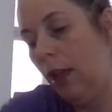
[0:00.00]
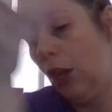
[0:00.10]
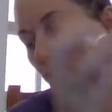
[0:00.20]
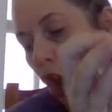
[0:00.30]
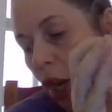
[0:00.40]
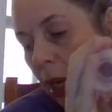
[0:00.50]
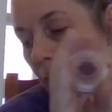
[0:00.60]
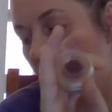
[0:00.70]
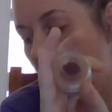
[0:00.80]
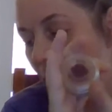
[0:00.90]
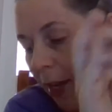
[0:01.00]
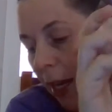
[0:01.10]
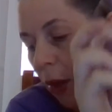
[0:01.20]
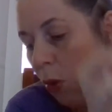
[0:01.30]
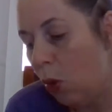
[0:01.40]
Coconut
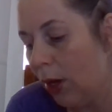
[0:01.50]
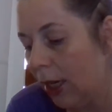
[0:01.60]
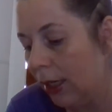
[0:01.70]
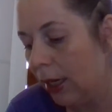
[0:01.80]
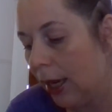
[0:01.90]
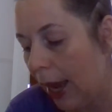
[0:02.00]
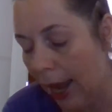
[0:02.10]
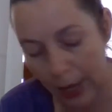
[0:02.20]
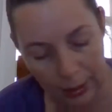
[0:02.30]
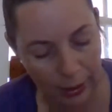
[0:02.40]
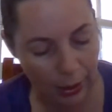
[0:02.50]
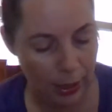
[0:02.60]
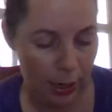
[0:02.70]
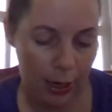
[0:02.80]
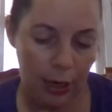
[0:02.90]
Vanilla Orchid, and
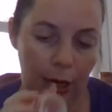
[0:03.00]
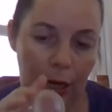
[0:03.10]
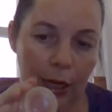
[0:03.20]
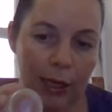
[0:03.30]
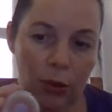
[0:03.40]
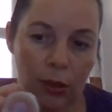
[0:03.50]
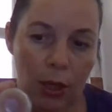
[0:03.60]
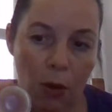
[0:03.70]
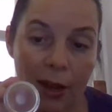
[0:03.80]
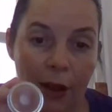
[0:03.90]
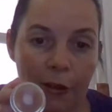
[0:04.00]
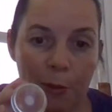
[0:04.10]
it is also another